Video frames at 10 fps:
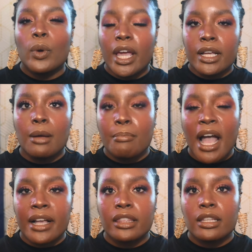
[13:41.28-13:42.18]
when I come
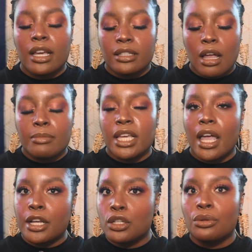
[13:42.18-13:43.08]
back in the next
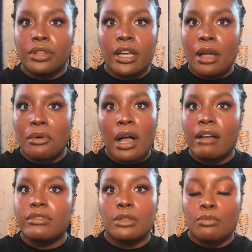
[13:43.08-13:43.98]
update, I don't think I will
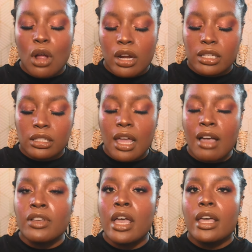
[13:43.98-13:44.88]
have this product
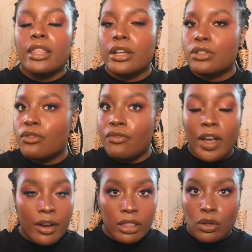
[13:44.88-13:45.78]
left. There is
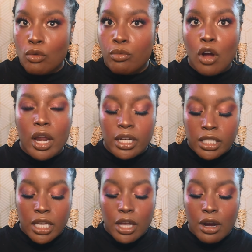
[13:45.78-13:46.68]
very little
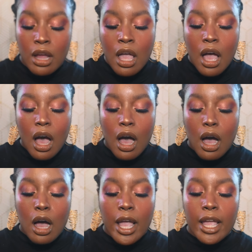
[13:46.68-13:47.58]
product here,
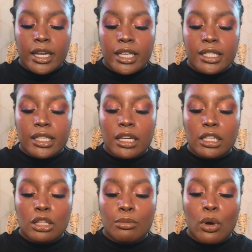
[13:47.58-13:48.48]
and it's
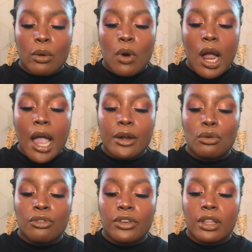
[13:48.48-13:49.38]
getting to the point where I
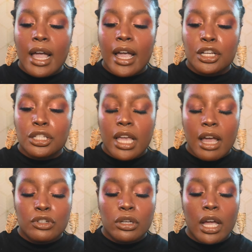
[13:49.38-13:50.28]
don't feel I
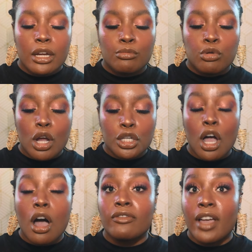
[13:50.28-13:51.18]
actually have to kind of
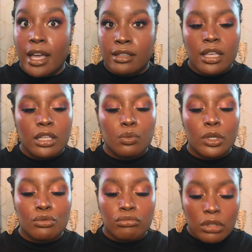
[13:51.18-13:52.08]
brush off excess,
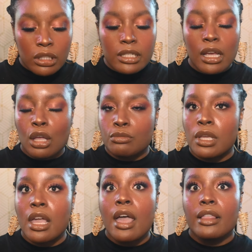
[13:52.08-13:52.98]
which really tells
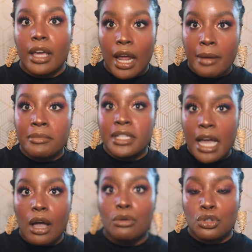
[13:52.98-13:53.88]
me that I'm
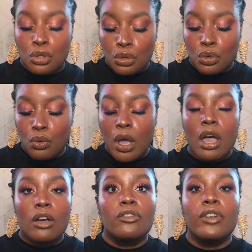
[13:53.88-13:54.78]
down to
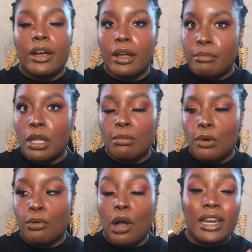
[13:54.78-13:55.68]
very
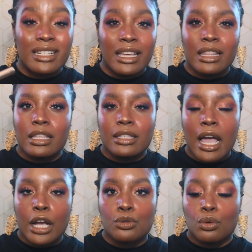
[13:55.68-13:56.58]
minimal product in this
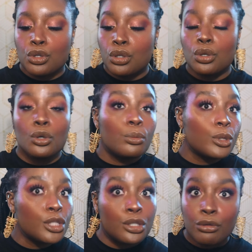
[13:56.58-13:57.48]
actual
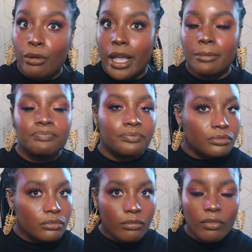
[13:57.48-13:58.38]
tube, which is great.
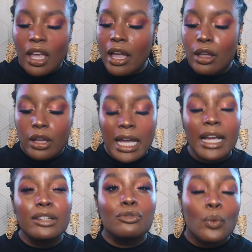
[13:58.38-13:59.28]
I
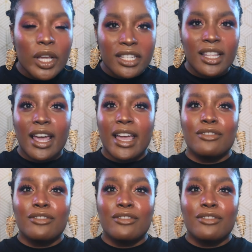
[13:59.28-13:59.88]
kind of wish that